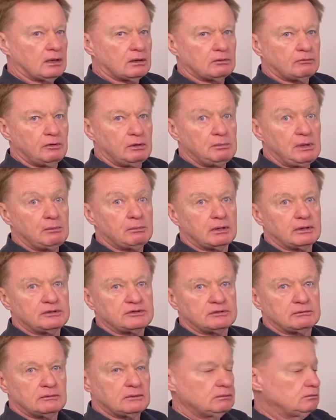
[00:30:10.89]
Remember, it
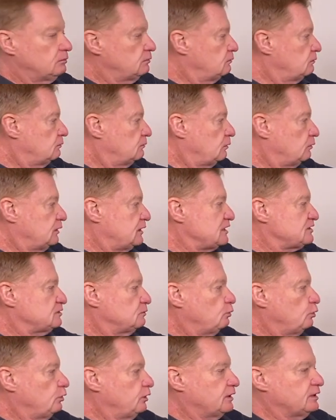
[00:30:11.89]

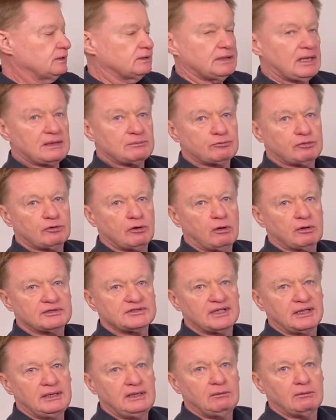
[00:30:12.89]
doesn't work at that price
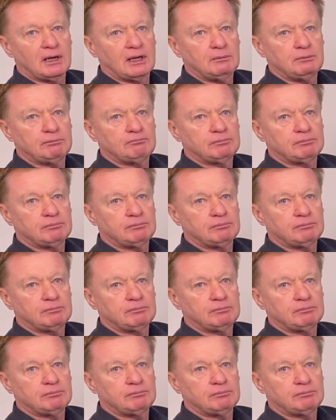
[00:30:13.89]
anyway.